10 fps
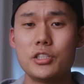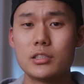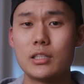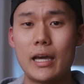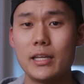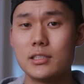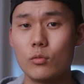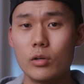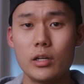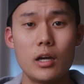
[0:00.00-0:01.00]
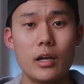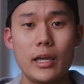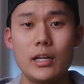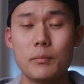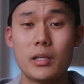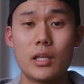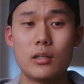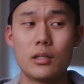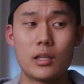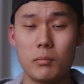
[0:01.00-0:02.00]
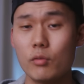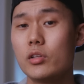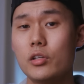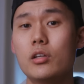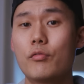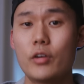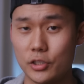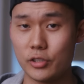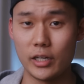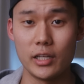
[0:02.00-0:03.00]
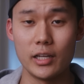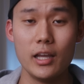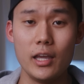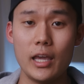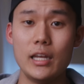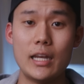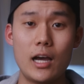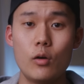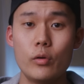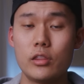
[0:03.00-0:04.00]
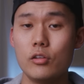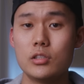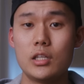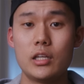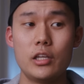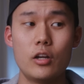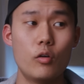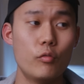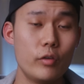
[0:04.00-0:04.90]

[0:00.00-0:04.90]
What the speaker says: adjust the heights and whatnot, and it can be really frustrating. And now with using, you know,